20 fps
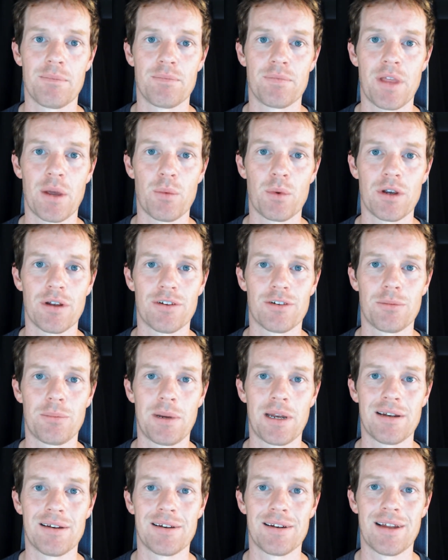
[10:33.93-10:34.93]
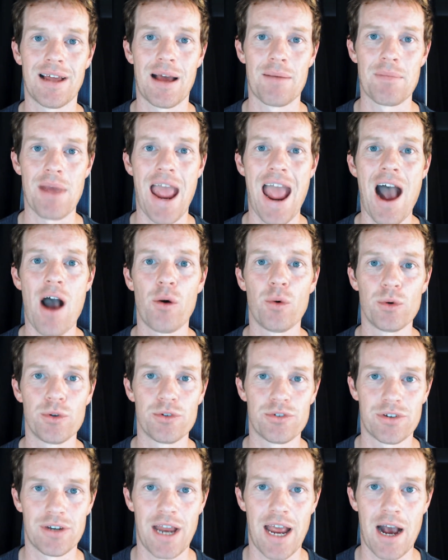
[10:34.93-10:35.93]
that we could spend
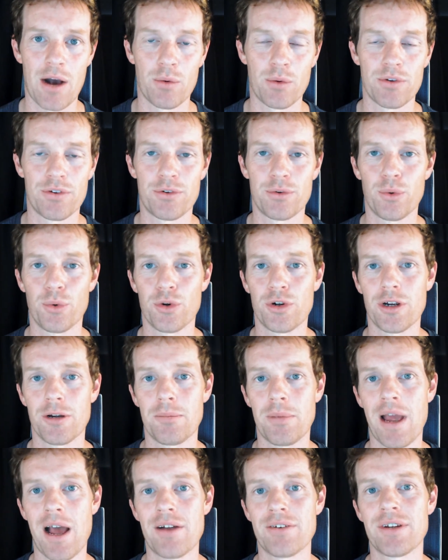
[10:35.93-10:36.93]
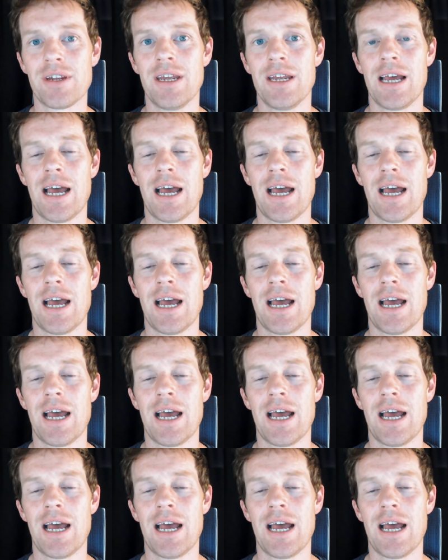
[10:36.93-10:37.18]
hours and hours talking about.